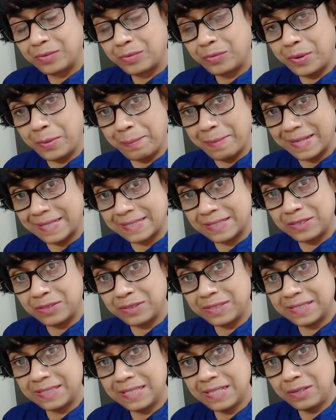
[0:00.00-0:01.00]
We must
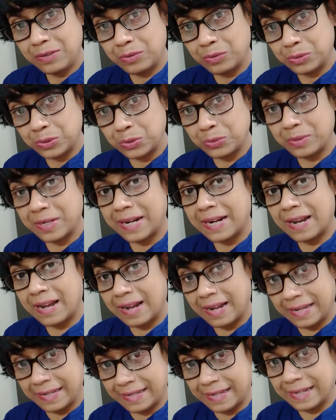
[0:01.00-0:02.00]
not say no sooner
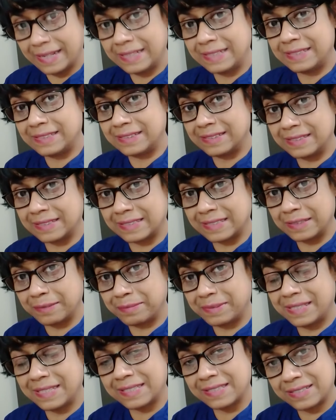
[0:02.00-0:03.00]
I had
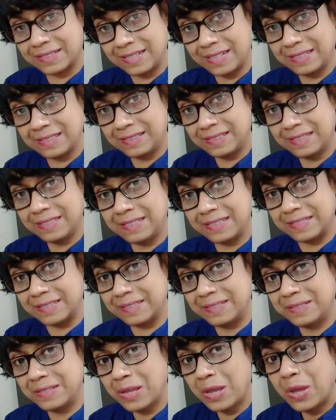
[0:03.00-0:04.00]
received. The structure
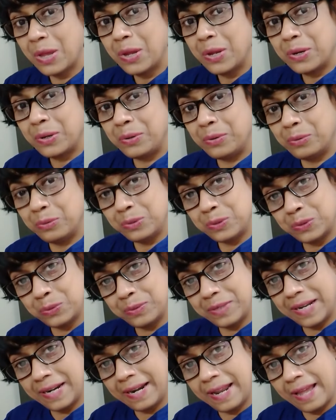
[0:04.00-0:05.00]
is no
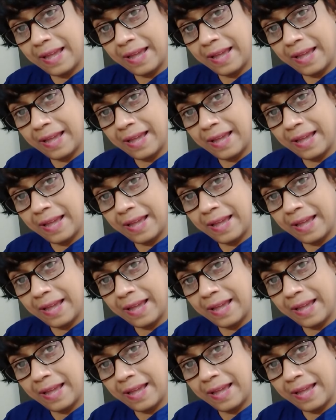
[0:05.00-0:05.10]
sooner